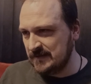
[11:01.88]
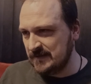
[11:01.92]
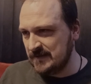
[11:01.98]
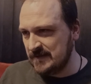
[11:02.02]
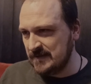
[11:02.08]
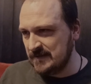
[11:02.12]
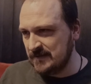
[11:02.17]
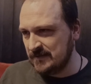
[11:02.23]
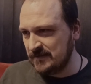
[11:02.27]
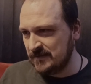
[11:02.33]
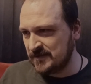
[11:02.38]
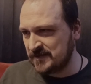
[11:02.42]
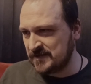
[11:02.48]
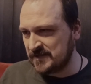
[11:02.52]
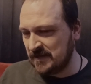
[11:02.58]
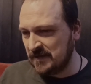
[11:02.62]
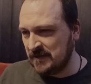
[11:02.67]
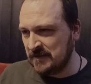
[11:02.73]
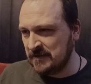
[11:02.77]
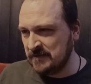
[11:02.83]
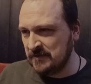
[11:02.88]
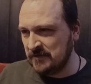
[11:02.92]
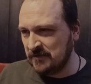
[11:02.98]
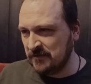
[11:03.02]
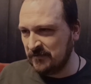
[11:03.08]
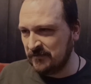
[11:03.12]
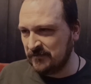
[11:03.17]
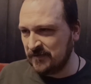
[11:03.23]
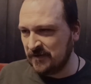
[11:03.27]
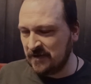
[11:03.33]
the son
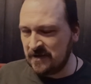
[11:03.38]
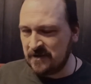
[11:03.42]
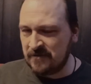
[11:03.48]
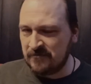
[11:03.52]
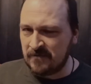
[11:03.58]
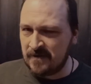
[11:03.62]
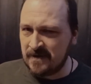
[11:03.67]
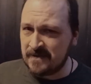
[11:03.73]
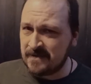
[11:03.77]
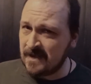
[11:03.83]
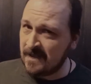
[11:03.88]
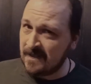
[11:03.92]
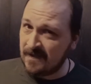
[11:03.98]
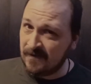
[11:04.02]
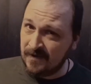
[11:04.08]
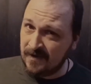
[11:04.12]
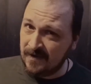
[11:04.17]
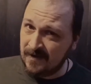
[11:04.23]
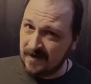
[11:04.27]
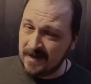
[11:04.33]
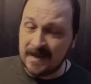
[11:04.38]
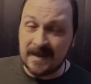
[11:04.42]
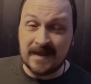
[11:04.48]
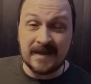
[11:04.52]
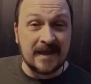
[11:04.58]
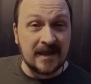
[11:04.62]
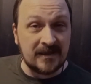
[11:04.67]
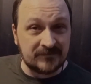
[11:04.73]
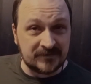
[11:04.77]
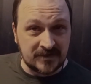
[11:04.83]
of the late great Dan O'Herlihy,
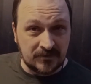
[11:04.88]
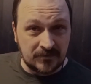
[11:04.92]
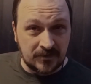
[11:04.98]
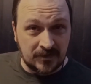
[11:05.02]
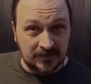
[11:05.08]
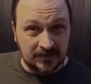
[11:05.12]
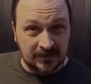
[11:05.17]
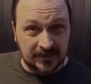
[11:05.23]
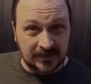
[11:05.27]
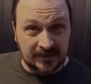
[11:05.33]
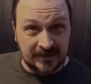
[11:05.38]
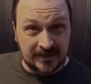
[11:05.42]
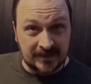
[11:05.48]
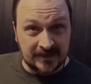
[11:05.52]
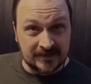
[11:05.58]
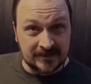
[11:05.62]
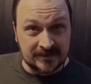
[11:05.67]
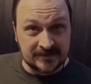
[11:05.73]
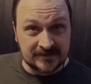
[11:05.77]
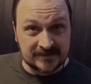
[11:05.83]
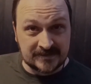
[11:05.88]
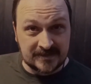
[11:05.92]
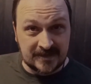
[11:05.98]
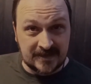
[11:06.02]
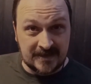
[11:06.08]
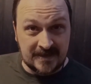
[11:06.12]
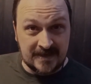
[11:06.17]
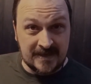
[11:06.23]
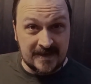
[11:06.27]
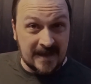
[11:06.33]
Gavin O'Herlihy, as
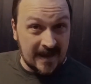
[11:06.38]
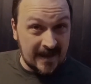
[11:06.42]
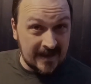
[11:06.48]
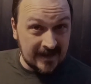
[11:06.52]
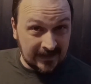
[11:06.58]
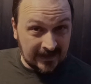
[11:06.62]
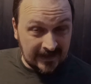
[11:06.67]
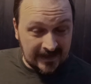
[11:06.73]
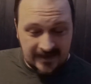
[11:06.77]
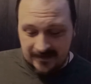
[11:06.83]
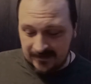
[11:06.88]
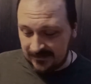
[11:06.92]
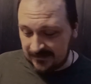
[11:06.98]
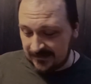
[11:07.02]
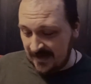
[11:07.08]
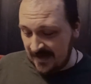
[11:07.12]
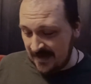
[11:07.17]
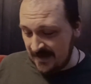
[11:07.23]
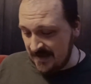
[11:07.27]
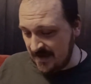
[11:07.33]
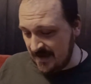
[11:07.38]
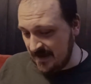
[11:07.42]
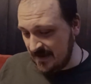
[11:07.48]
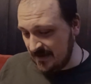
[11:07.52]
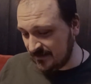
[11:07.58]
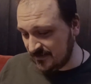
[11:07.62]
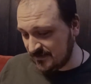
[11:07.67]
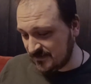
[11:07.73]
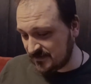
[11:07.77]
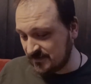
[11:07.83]
a gang leader. And it
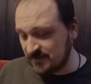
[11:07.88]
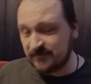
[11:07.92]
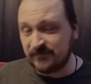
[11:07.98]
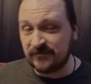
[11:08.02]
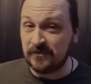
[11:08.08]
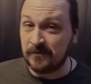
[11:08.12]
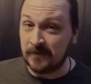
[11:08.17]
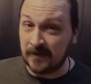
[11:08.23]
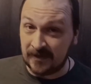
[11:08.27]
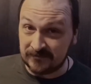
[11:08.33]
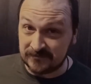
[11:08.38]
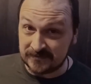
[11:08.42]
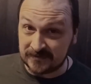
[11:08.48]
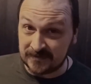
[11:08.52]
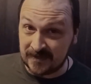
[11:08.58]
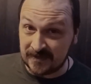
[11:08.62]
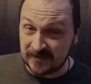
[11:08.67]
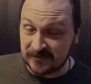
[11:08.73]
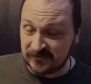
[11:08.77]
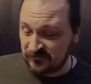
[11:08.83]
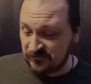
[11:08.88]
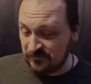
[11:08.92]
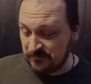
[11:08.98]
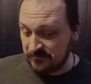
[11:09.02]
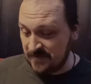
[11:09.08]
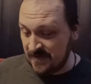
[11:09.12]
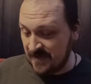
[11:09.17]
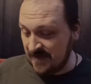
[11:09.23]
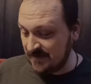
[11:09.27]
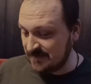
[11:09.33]
is, if you haven't guessed from
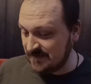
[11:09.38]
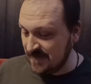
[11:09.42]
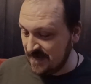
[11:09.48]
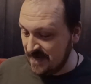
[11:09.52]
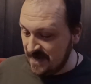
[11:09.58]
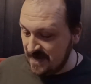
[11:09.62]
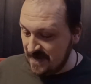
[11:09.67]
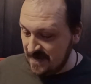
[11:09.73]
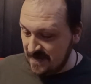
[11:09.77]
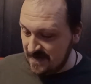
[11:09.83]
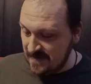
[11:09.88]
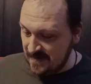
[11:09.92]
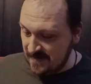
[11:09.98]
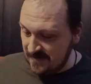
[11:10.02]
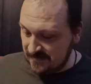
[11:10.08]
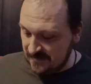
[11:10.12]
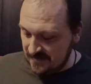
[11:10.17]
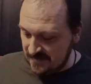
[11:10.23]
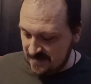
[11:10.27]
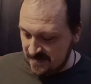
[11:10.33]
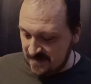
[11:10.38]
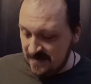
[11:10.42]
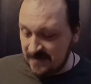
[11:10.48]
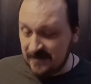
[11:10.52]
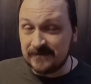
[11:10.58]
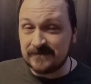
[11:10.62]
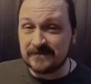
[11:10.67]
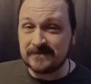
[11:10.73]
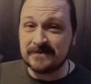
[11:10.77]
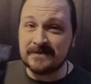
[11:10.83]
that, it
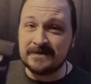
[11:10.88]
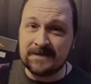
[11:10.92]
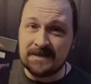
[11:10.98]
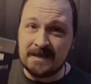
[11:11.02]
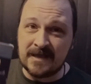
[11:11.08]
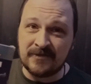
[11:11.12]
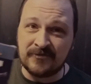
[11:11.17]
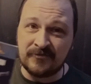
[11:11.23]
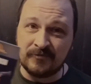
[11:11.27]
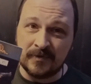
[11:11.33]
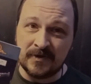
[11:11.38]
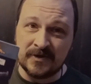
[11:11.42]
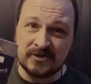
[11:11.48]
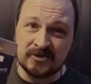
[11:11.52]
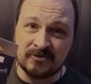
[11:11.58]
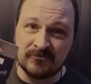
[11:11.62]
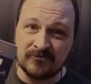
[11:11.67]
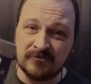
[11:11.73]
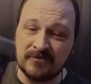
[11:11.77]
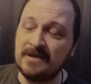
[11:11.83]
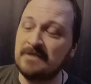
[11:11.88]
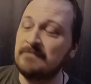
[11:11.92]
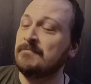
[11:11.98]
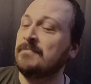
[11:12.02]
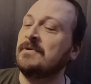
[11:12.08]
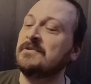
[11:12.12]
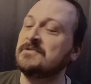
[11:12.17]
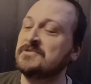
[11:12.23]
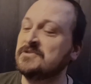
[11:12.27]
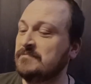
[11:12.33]
is Death Wish 3,
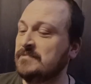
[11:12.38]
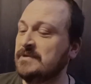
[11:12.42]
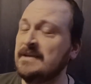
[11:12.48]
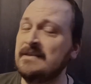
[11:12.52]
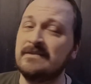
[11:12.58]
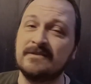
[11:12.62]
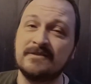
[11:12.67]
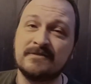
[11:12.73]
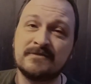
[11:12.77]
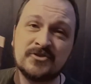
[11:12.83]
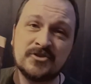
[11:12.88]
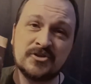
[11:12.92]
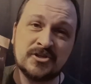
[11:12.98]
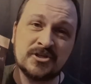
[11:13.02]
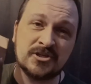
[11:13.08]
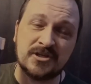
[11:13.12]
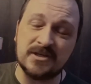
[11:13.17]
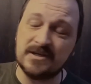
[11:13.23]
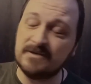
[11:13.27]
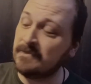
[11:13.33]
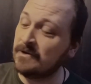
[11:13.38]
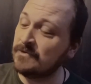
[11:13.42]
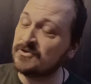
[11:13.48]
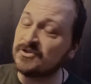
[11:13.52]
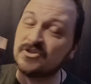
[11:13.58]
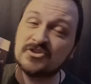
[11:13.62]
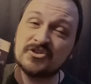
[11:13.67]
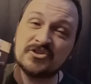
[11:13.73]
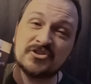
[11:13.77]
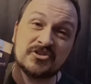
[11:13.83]
possibly the most
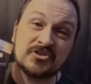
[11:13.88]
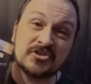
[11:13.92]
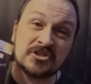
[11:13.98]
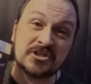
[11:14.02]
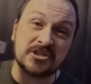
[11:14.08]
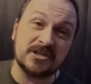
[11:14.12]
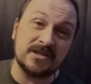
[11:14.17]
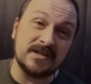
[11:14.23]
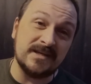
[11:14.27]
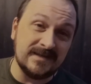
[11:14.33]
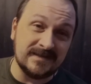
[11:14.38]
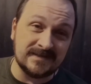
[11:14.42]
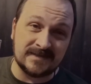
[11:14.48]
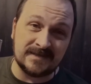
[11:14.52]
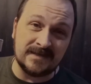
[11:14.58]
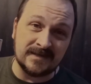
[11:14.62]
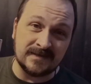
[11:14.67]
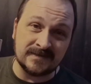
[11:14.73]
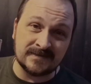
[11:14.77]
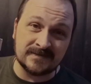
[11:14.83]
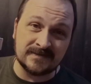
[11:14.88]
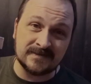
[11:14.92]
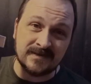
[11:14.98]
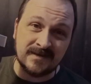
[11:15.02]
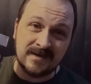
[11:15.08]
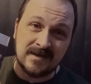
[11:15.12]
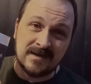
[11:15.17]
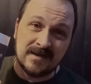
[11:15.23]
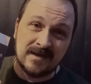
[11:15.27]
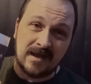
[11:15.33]
cheesiest
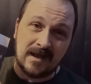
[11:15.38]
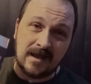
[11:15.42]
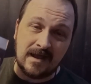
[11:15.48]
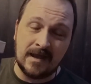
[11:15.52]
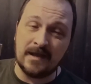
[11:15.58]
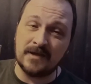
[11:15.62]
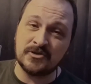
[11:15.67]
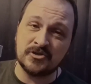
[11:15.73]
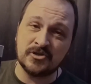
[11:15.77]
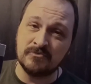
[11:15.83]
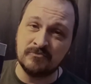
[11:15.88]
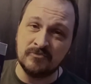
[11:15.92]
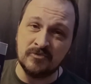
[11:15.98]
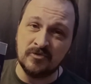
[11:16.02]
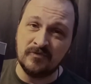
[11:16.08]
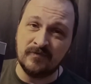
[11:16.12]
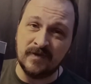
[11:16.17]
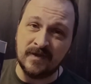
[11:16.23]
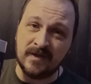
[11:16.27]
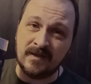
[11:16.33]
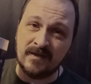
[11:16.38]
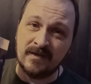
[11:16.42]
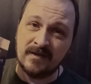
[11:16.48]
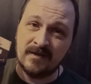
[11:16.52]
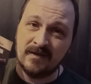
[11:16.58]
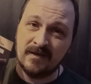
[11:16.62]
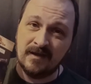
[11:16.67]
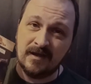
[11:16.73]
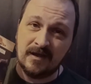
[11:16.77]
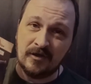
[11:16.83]
action movie
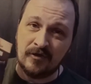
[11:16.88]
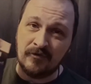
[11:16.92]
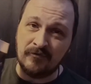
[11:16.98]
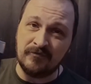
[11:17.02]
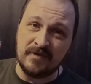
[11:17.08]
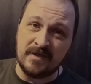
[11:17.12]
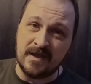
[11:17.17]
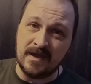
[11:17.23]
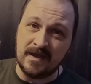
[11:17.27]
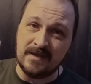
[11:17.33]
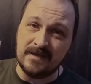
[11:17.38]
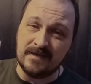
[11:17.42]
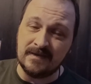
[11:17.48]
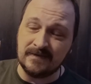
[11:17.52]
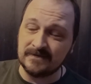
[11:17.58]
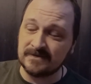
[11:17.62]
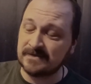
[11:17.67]
of the 80s.